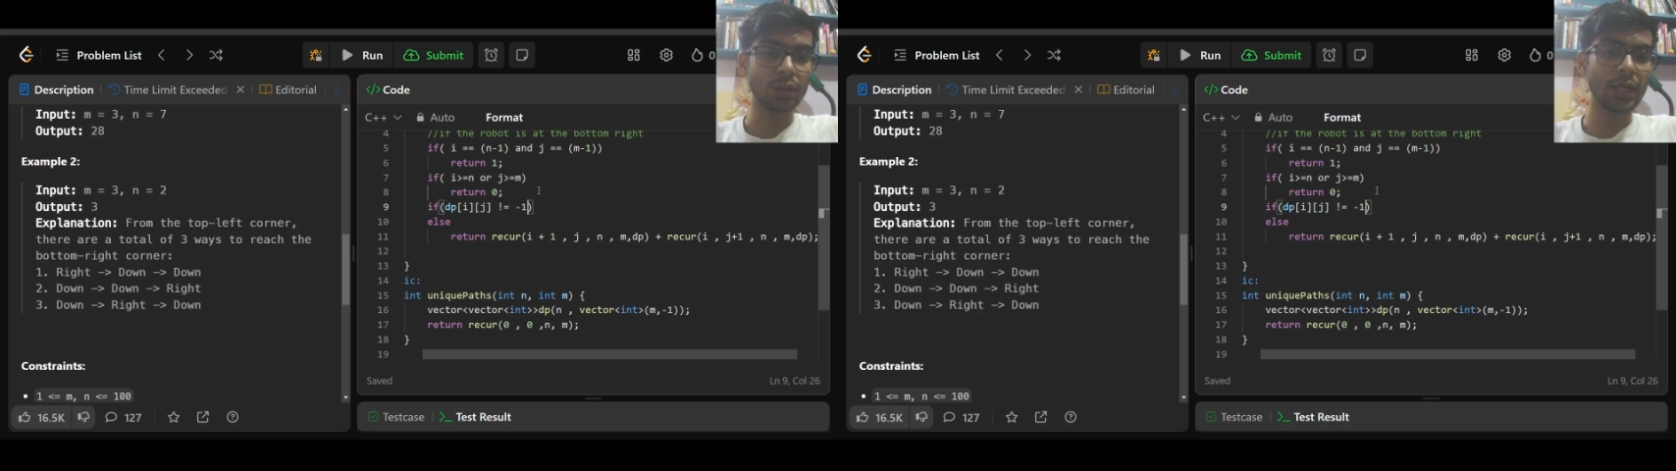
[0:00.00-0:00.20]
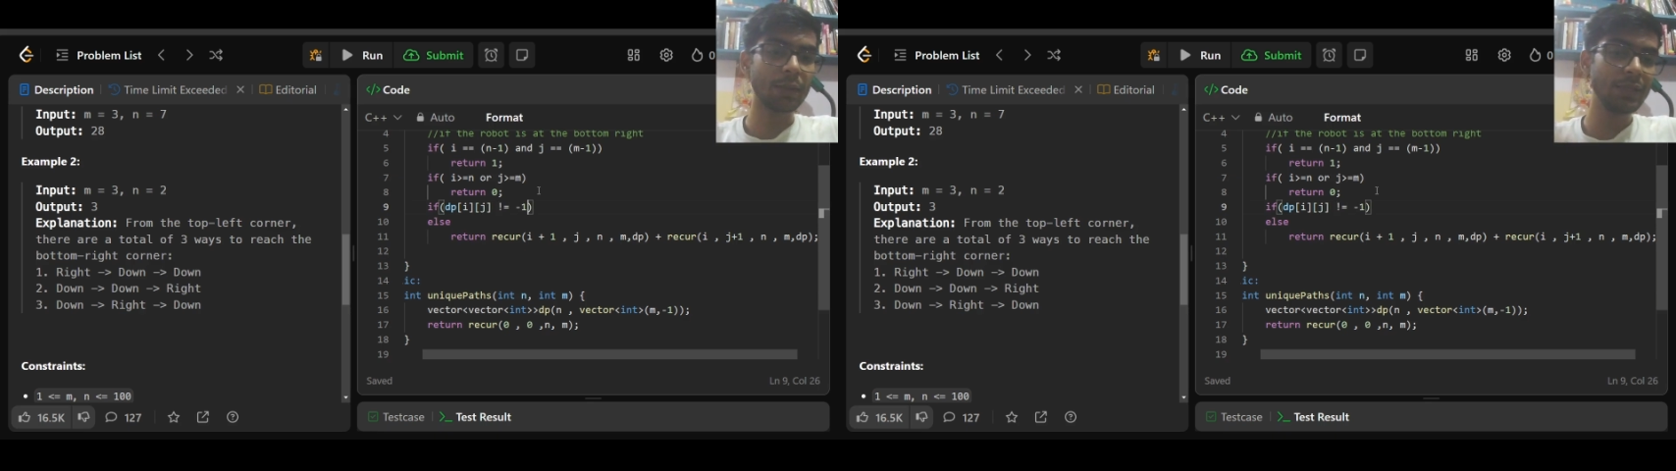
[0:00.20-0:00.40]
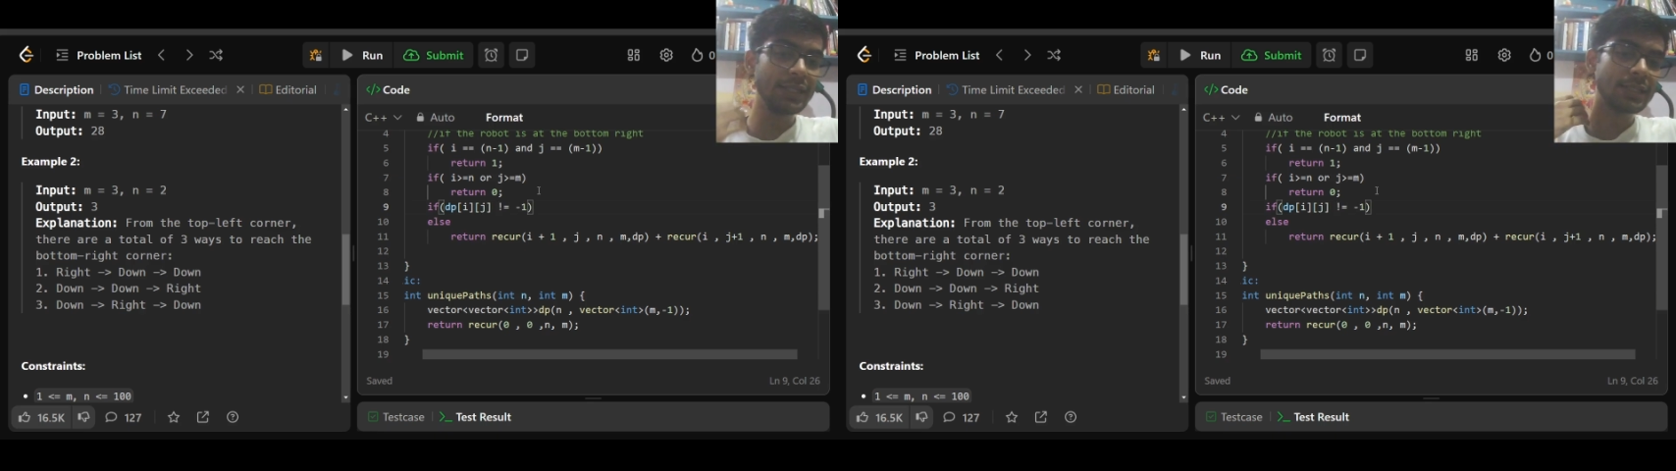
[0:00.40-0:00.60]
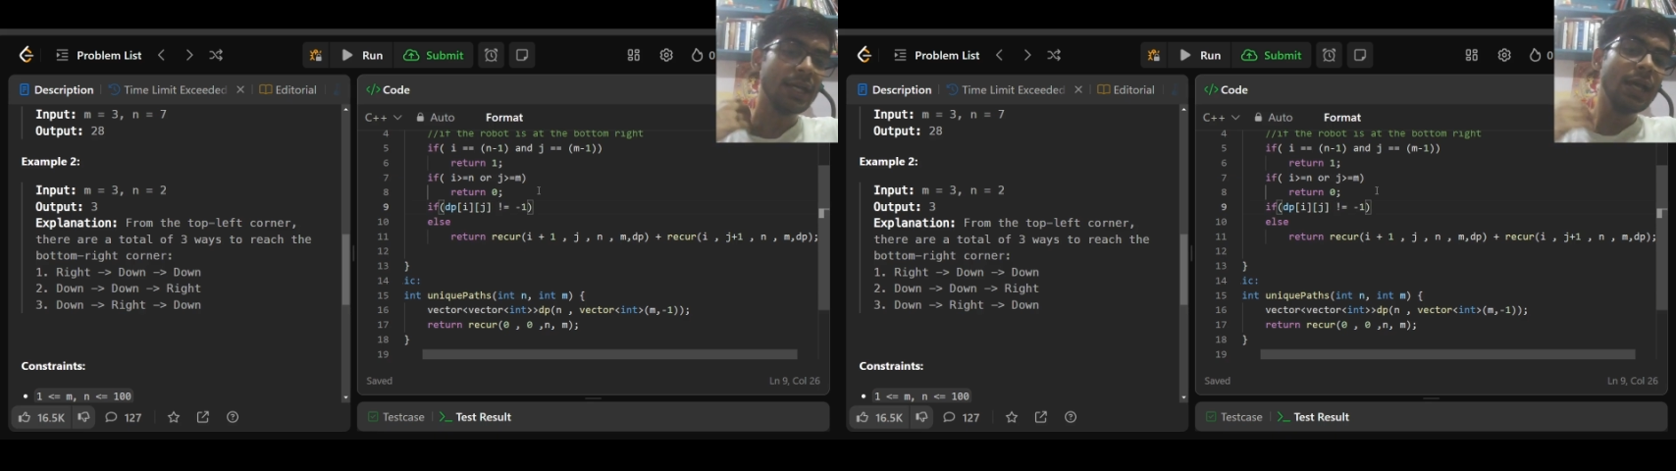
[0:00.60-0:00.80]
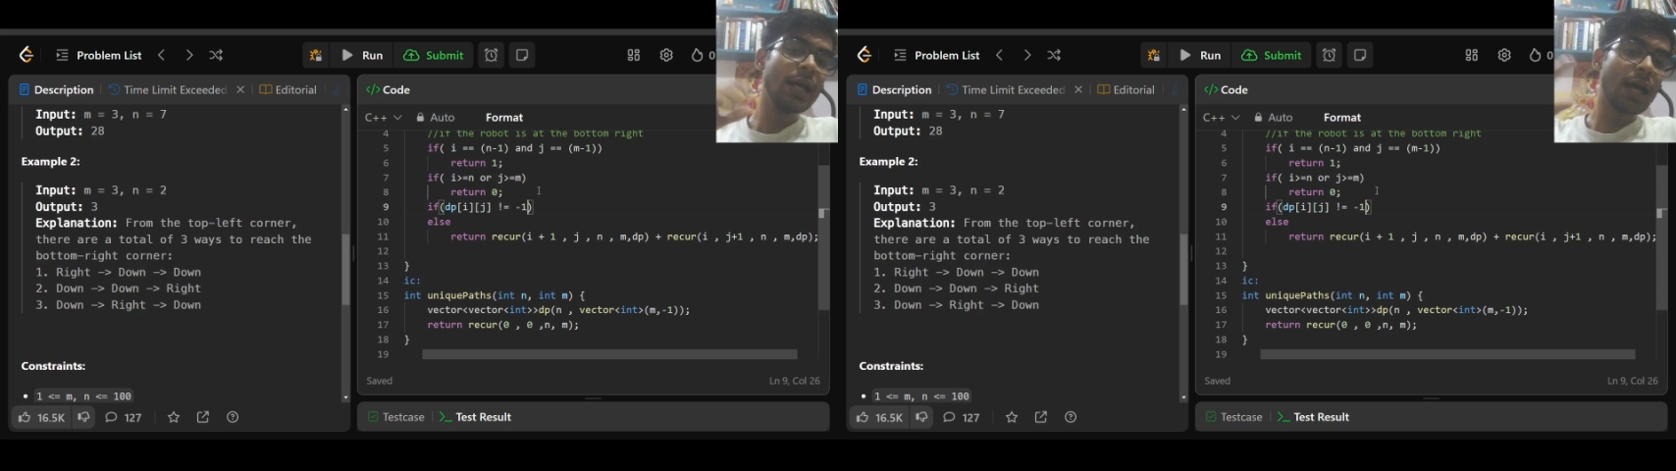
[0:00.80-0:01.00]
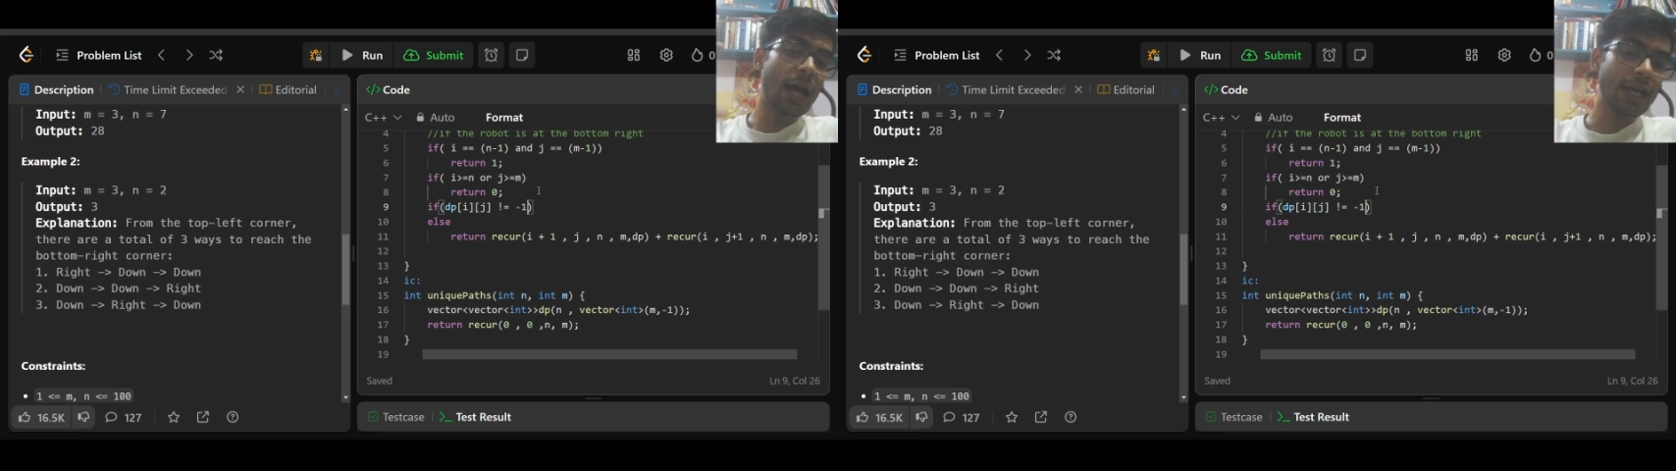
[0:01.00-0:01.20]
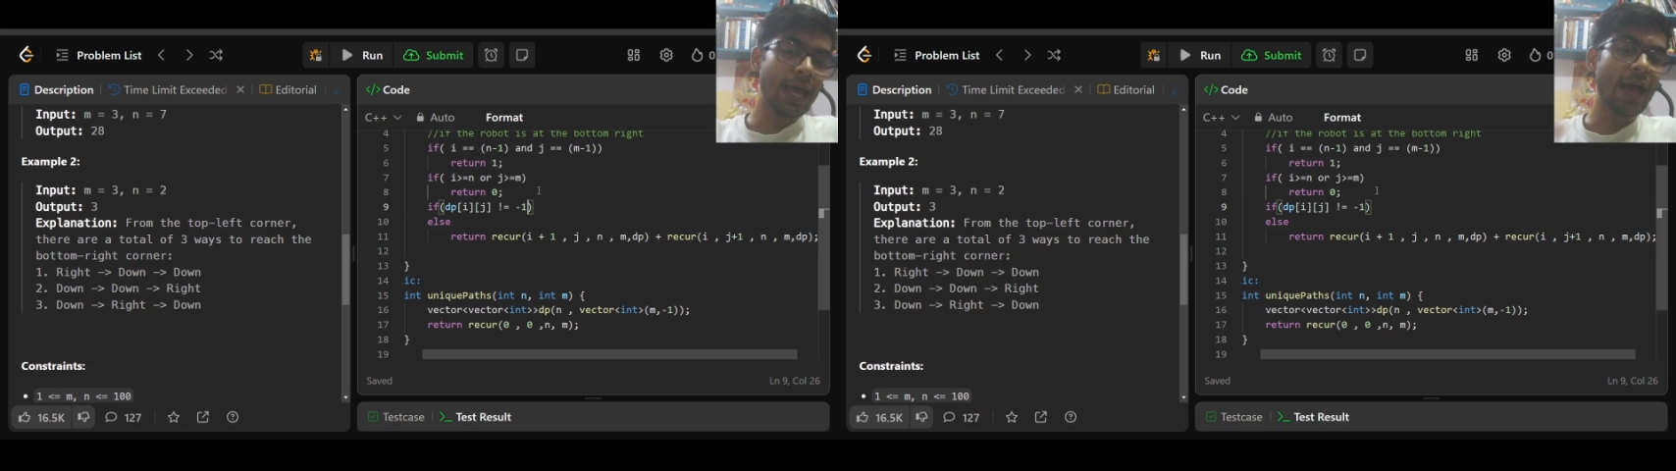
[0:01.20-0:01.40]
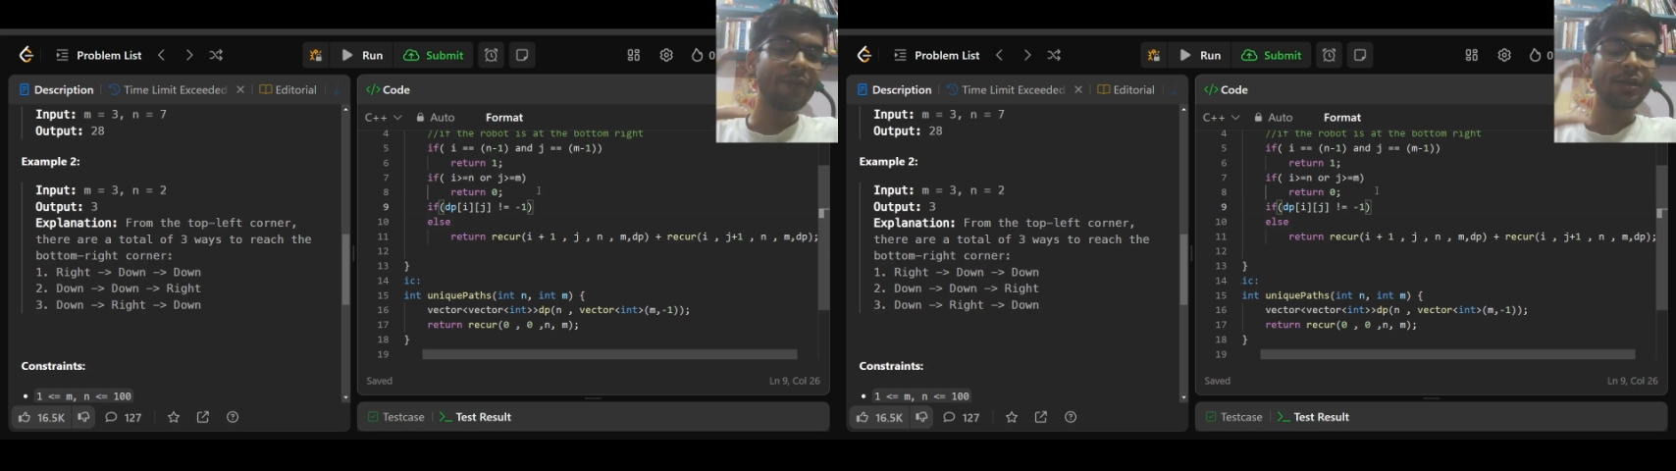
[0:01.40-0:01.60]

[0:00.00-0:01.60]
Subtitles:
that means I have